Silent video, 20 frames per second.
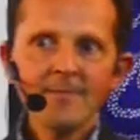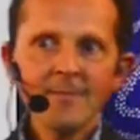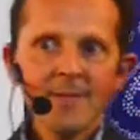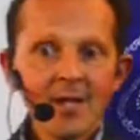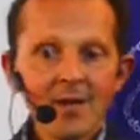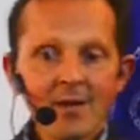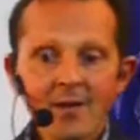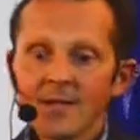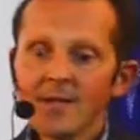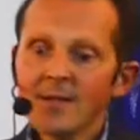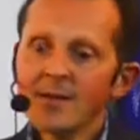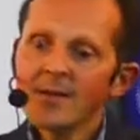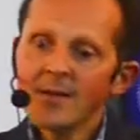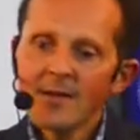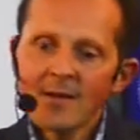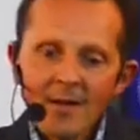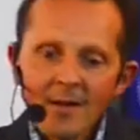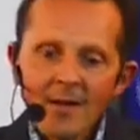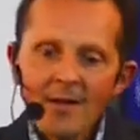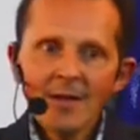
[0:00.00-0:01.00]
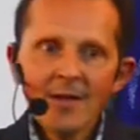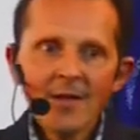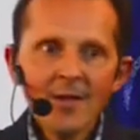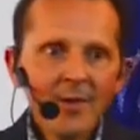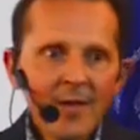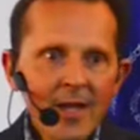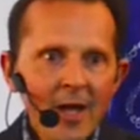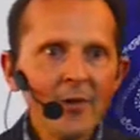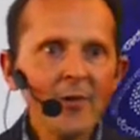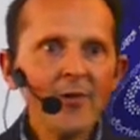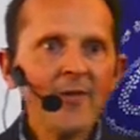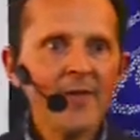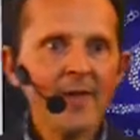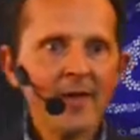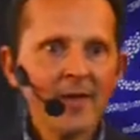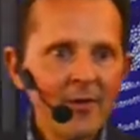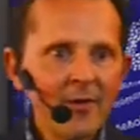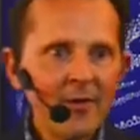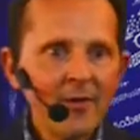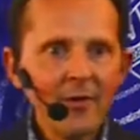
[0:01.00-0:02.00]
because uh, you cannot
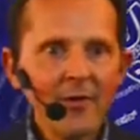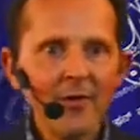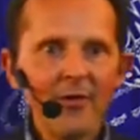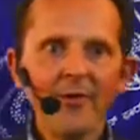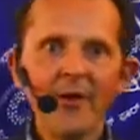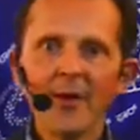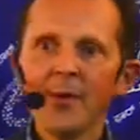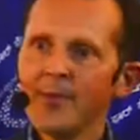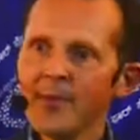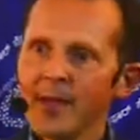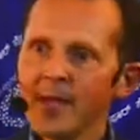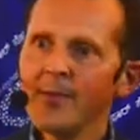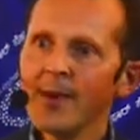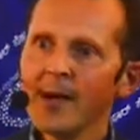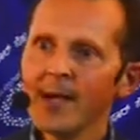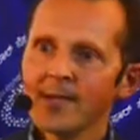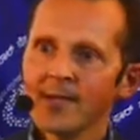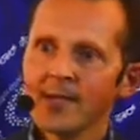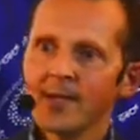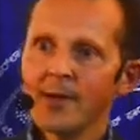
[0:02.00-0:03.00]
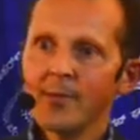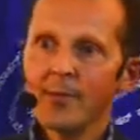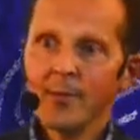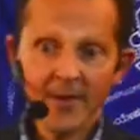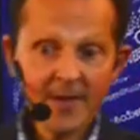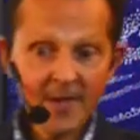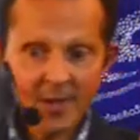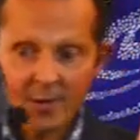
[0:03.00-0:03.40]
send a, a very big mass. But